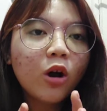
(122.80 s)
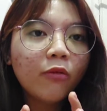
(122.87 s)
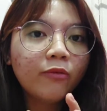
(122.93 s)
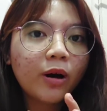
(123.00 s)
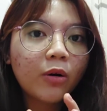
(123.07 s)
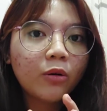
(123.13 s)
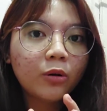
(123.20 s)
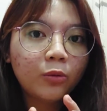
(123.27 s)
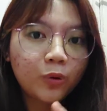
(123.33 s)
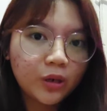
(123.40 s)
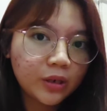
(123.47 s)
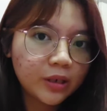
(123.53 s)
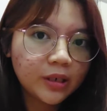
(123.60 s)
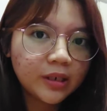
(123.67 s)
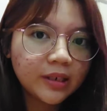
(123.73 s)
of our
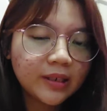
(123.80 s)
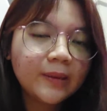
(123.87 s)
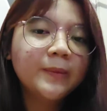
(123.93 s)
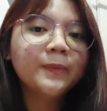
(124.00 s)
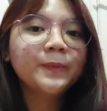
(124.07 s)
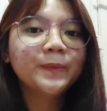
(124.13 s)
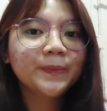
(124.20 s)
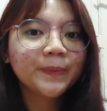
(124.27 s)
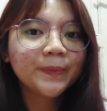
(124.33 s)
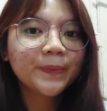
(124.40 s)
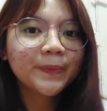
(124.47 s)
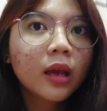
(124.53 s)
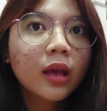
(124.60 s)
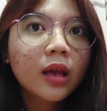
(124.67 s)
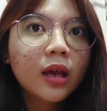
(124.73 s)
workers.
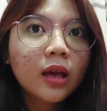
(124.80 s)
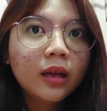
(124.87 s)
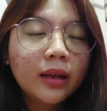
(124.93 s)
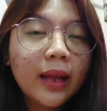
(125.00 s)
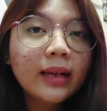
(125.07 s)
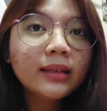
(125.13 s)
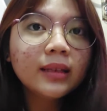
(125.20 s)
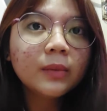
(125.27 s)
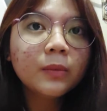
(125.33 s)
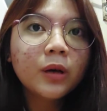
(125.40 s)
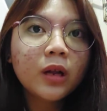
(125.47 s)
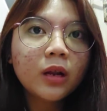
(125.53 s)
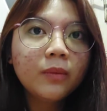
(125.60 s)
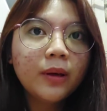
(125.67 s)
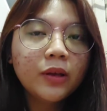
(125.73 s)
Next, I'm
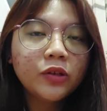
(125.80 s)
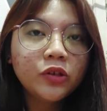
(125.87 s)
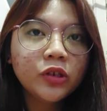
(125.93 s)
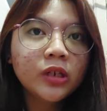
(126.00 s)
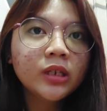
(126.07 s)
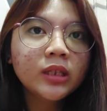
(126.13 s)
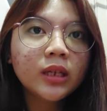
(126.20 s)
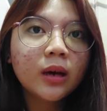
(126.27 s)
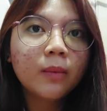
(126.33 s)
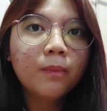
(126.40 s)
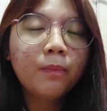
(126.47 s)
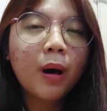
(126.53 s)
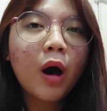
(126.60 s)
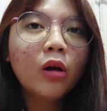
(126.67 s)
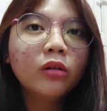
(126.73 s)
gonna mention
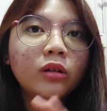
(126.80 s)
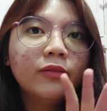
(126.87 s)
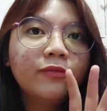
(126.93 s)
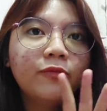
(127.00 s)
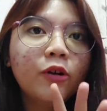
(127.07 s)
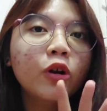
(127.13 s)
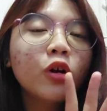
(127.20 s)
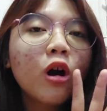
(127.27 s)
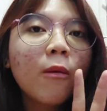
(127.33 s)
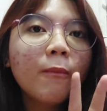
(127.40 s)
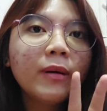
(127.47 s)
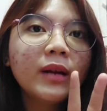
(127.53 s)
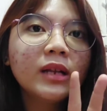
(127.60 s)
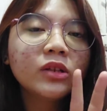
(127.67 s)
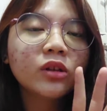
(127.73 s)
about the four
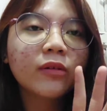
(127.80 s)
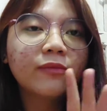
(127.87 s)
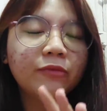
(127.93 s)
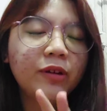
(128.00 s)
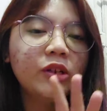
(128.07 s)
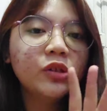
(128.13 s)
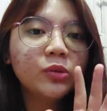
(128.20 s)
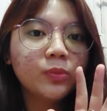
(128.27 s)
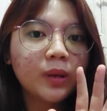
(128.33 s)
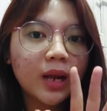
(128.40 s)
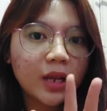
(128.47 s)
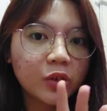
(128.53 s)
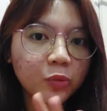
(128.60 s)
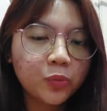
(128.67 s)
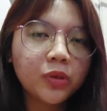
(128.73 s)
components of risk
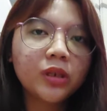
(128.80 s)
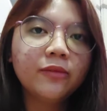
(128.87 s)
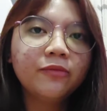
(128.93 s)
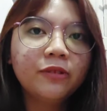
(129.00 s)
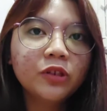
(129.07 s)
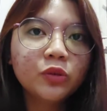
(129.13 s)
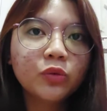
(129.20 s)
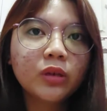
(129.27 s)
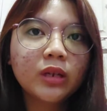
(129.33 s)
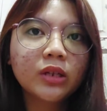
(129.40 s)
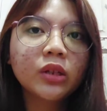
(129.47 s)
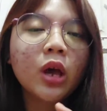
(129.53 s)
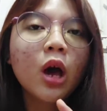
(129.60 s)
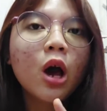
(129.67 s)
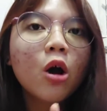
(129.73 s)
management. The first one
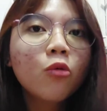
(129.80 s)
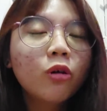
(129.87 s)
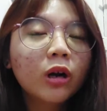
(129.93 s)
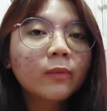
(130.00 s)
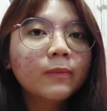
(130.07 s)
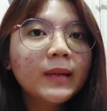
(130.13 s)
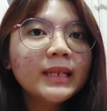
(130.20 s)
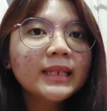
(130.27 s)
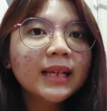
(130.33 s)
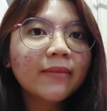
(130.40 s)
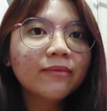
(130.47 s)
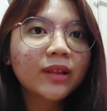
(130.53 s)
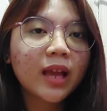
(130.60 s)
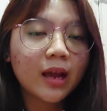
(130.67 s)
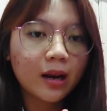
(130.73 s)
is workplace
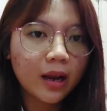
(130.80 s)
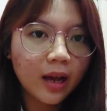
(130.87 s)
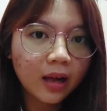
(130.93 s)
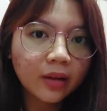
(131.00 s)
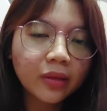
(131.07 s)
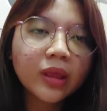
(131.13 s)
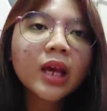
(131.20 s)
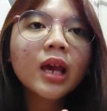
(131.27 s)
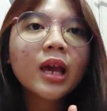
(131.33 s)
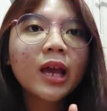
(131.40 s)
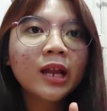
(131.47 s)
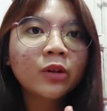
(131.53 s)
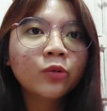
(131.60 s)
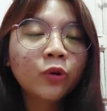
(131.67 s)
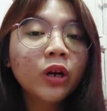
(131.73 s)
safety and health.
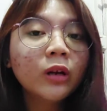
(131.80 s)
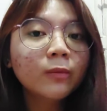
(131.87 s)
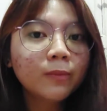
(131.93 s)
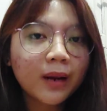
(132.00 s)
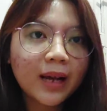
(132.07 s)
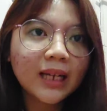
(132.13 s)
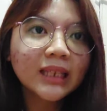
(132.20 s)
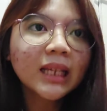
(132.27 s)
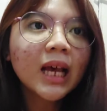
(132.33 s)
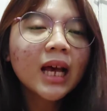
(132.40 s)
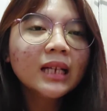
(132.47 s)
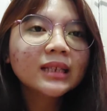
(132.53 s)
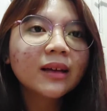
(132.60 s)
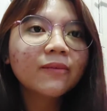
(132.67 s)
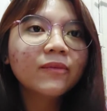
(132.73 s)
In workplace,
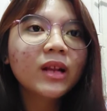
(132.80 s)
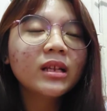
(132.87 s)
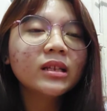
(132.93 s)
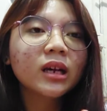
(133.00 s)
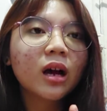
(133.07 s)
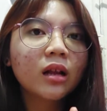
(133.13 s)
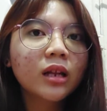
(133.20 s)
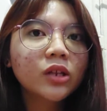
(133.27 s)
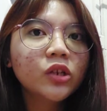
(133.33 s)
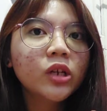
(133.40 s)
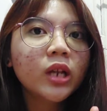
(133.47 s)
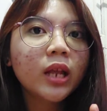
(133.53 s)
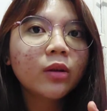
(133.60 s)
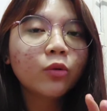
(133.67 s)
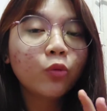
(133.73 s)
safety is a
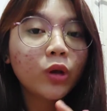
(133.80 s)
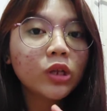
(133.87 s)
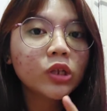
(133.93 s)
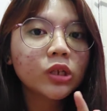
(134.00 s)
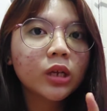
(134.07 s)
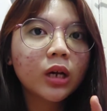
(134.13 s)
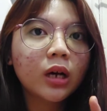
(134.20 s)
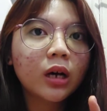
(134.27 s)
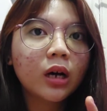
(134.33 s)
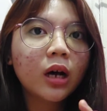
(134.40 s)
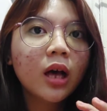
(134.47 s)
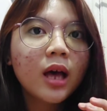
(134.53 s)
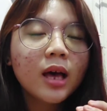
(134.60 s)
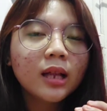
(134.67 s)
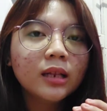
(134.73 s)
condition in which
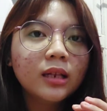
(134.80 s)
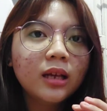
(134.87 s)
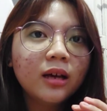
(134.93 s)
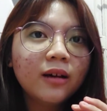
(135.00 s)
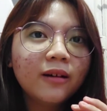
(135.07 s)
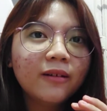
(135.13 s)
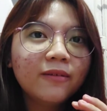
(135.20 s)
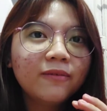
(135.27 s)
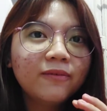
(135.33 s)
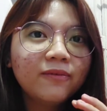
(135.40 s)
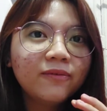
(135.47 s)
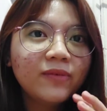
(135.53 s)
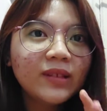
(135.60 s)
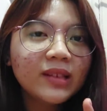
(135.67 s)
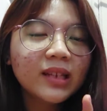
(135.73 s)
the
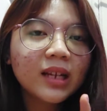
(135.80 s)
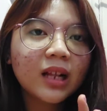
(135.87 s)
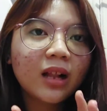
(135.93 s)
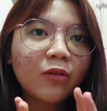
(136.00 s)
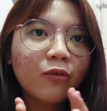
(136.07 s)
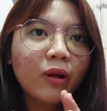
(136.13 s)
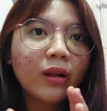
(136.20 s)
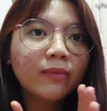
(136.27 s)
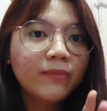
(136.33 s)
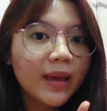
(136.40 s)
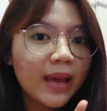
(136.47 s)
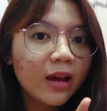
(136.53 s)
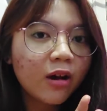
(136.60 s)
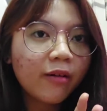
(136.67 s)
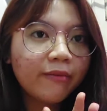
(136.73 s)
physical
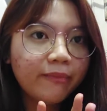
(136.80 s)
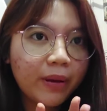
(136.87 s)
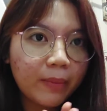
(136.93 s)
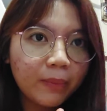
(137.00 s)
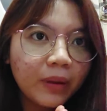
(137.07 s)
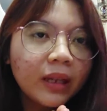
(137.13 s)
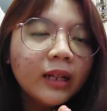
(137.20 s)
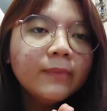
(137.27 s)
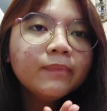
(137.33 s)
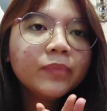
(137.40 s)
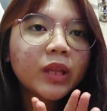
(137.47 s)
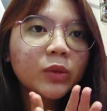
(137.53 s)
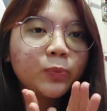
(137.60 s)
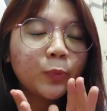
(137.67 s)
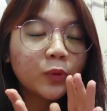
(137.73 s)
well-being of people
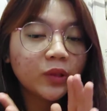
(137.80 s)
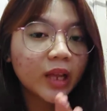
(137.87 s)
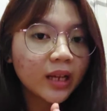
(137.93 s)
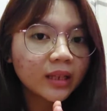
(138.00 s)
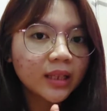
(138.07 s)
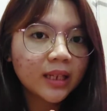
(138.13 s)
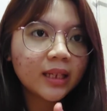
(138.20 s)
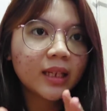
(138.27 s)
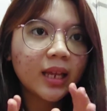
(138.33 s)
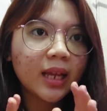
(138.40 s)
is protected